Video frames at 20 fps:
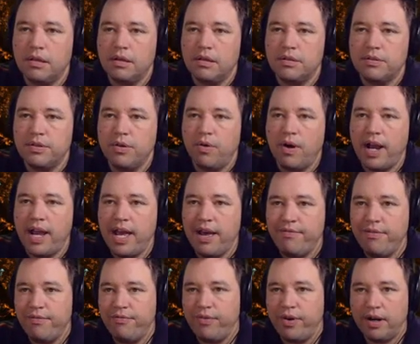So I have
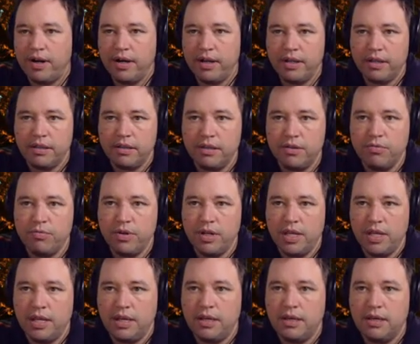a very
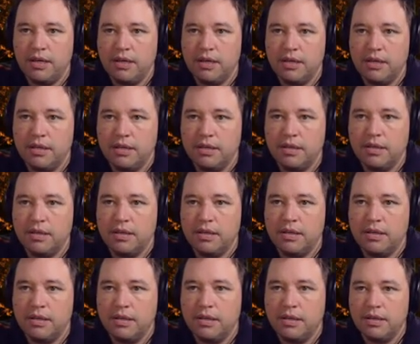unique
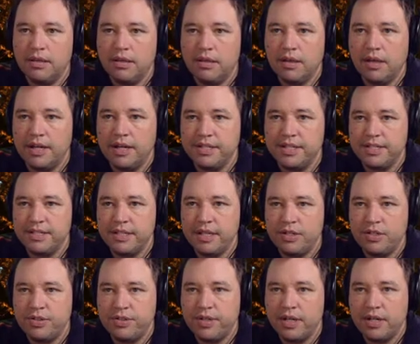
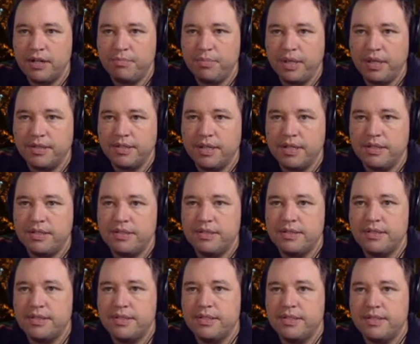SSH setup because I
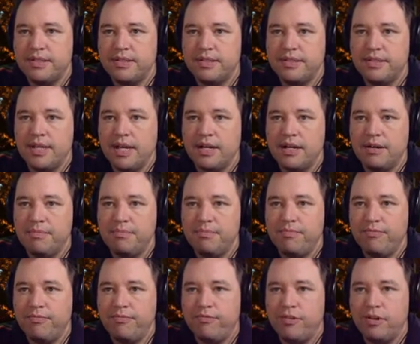set up
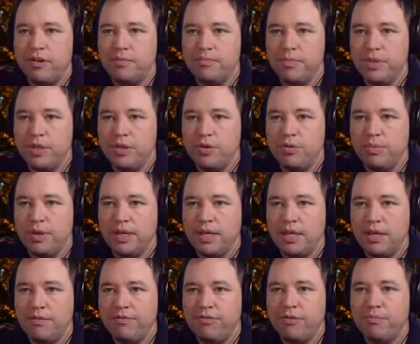from
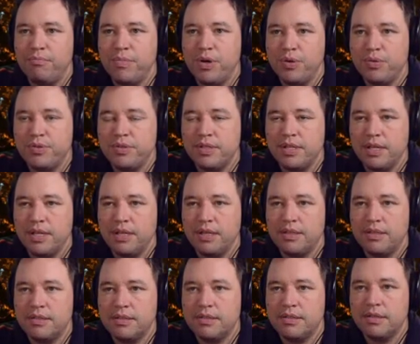YubiKey for most
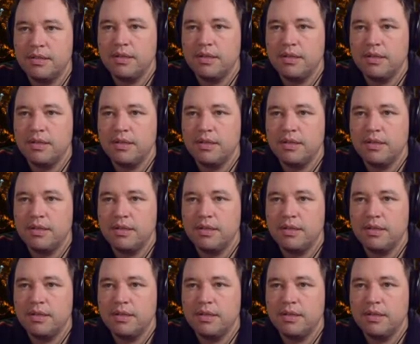things.